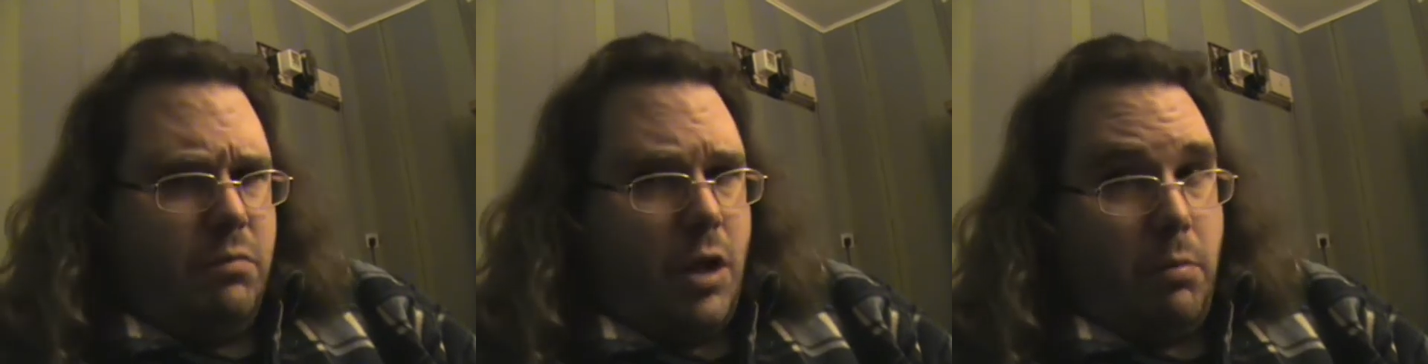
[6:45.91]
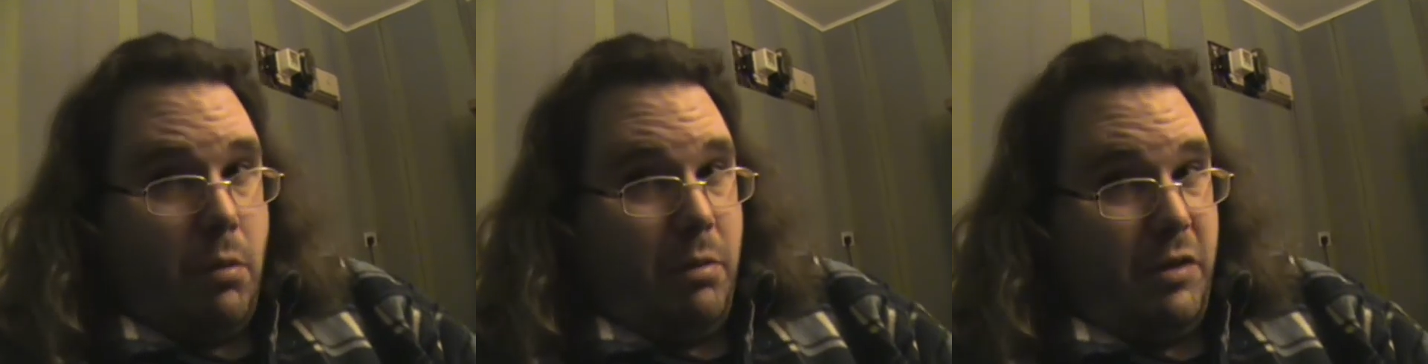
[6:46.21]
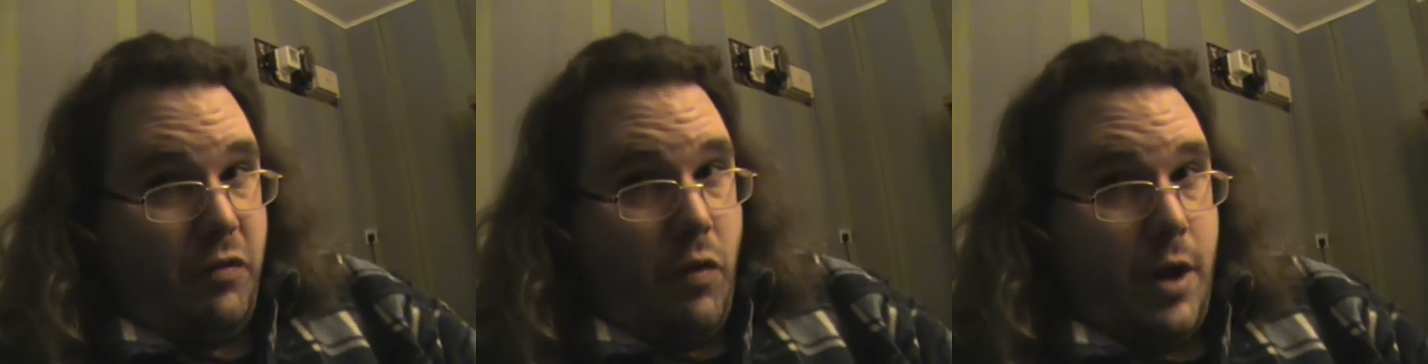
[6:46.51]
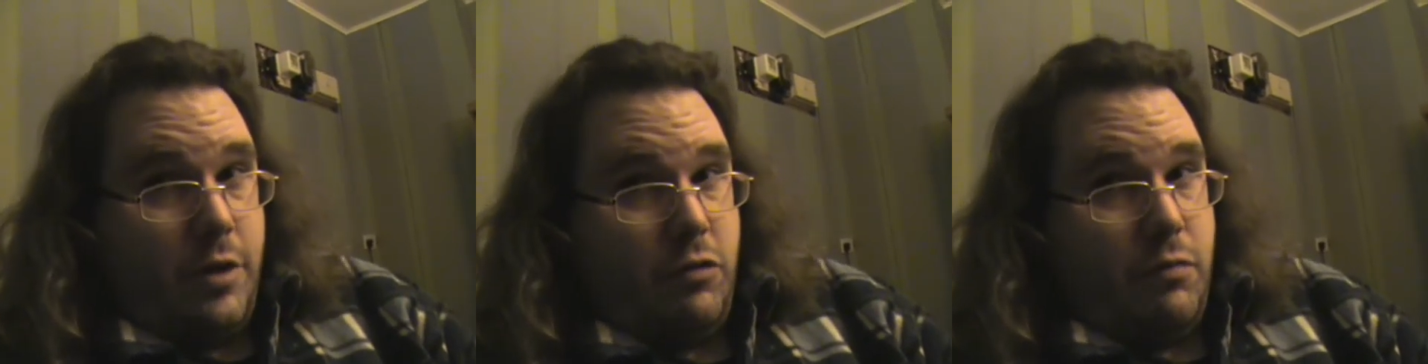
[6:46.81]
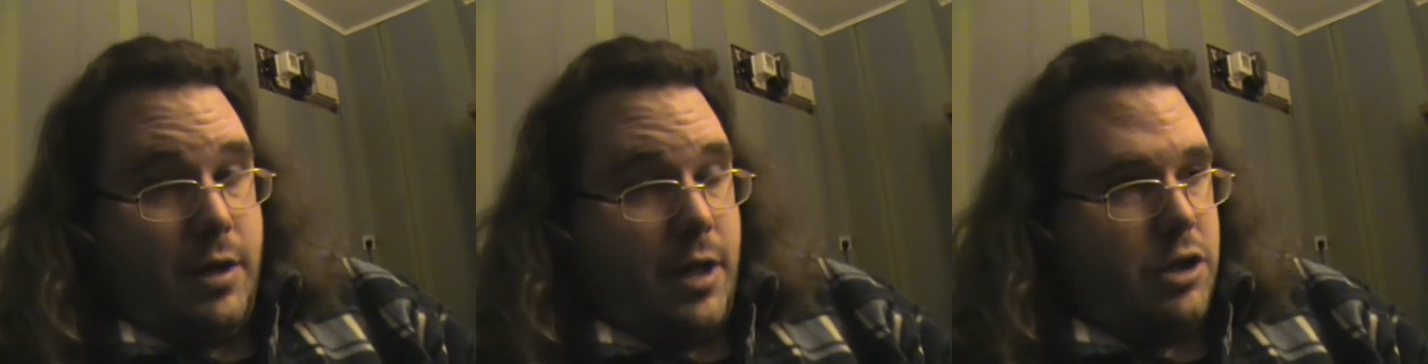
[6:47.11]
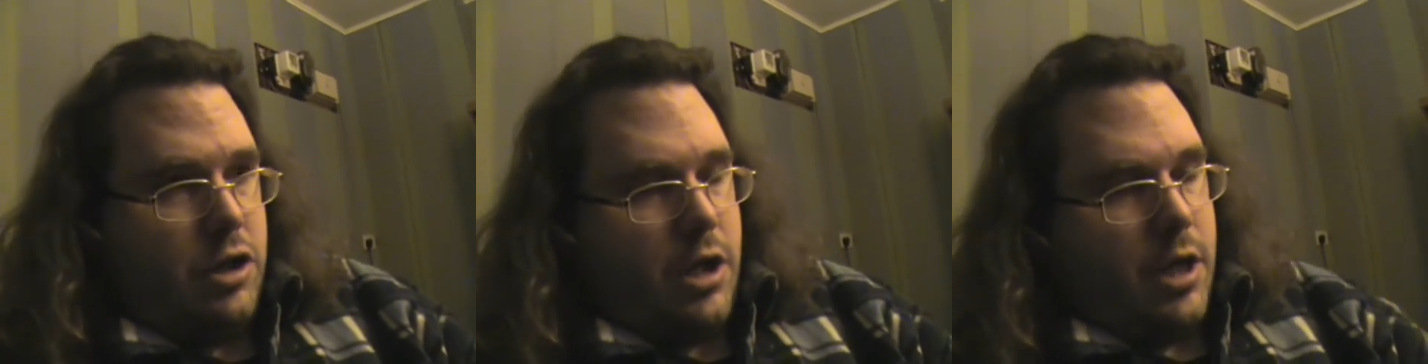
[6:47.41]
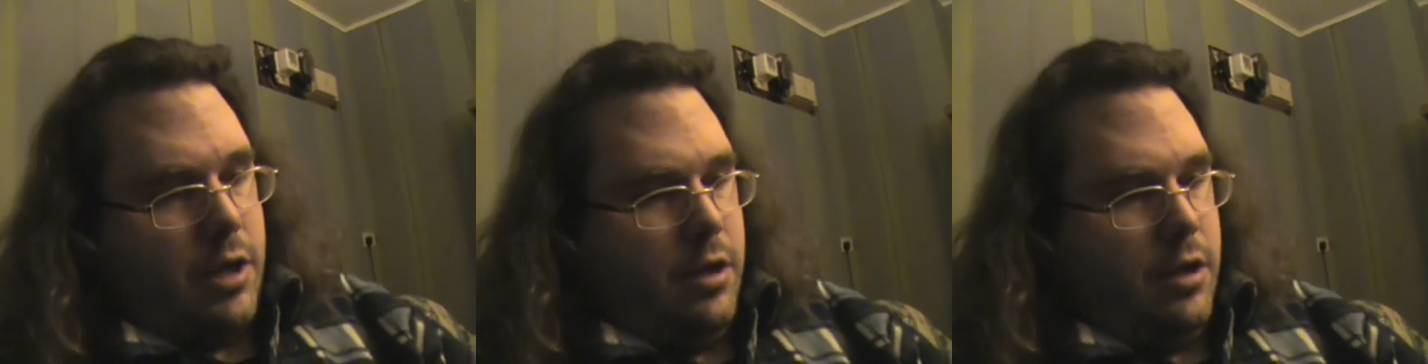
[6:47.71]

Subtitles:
No, probably 400 quid actually.